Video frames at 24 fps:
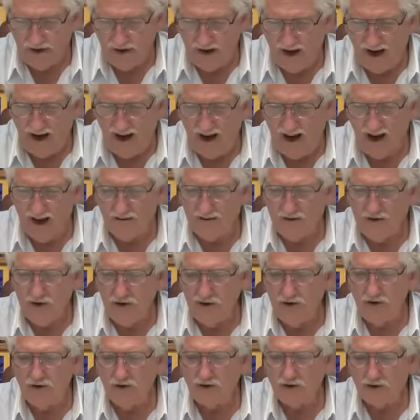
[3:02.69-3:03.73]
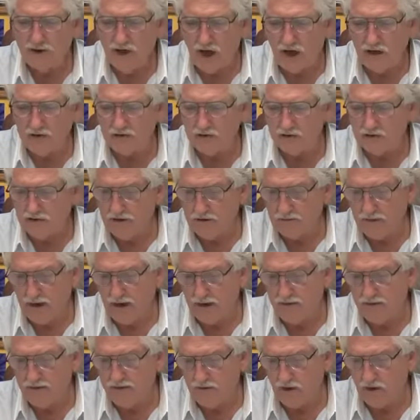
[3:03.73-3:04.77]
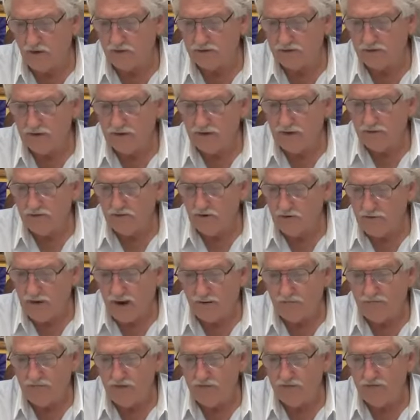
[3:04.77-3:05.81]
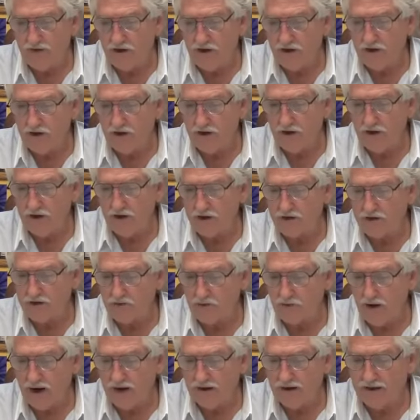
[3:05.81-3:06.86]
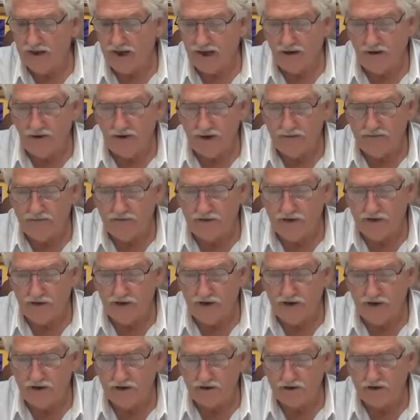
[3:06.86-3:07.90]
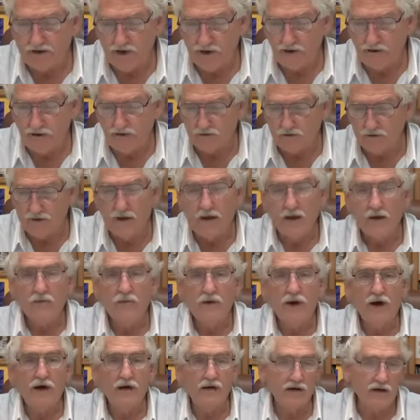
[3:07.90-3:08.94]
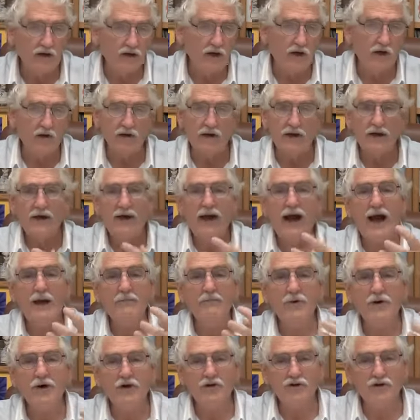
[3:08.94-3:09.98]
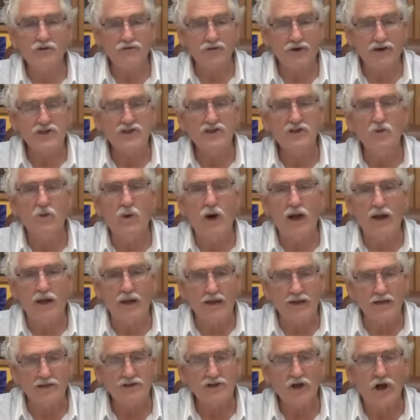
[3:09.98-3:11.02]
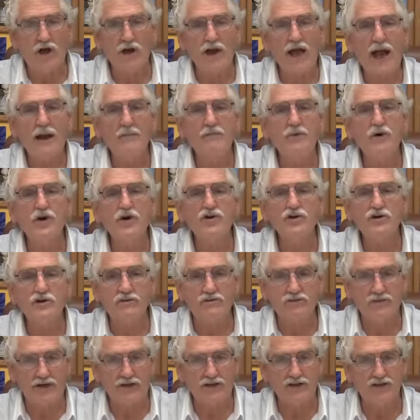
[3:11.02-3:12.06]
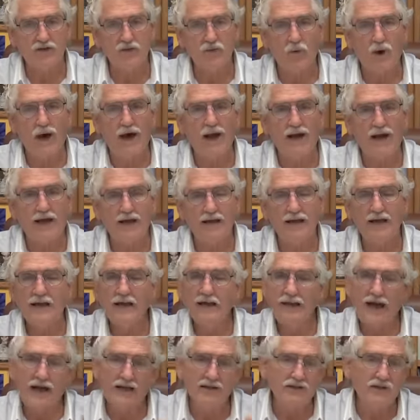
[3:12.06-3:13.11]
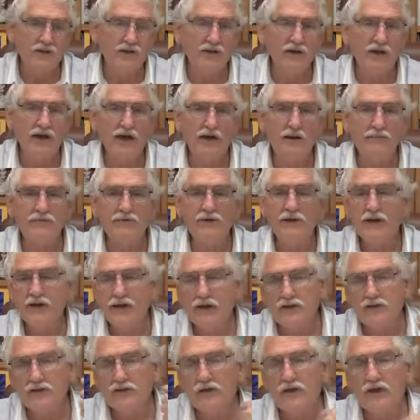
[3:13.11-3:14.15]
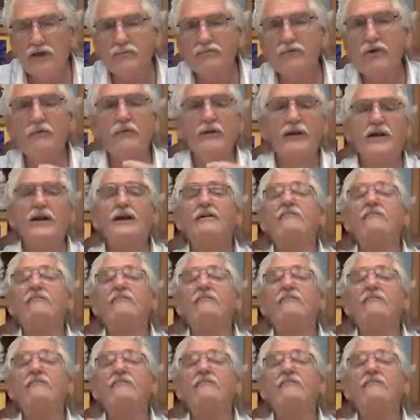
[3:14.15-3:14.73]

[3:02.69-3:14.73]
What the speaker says: I have huge tonsils in my throat for about 15 years. Right now, I'm 30 years old. Well, you know, hypertrophy, swelling is called hypertrophy, swelling. That's your lymph. Get your lymph moving.